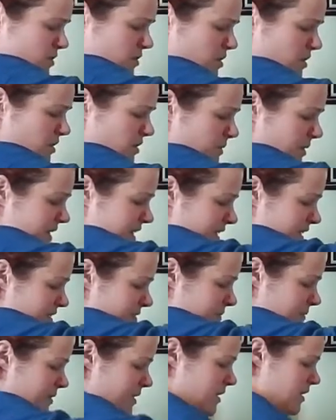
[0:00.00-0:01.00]
go all the way in,
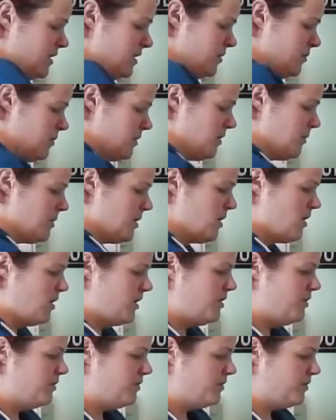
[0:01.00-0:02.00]
but it'll be hot
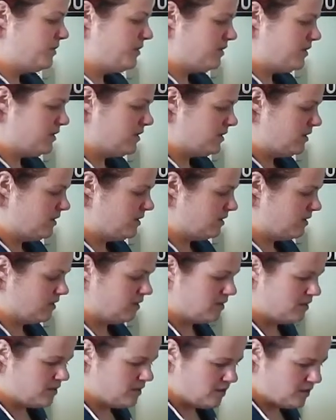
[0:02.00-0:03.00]
enough.
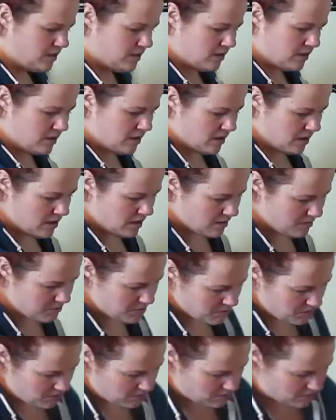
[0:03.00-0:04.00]
And I'm
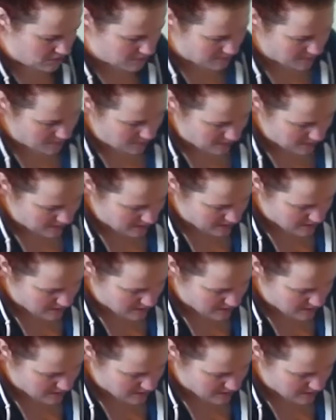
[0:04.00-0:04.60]
just going to do a clean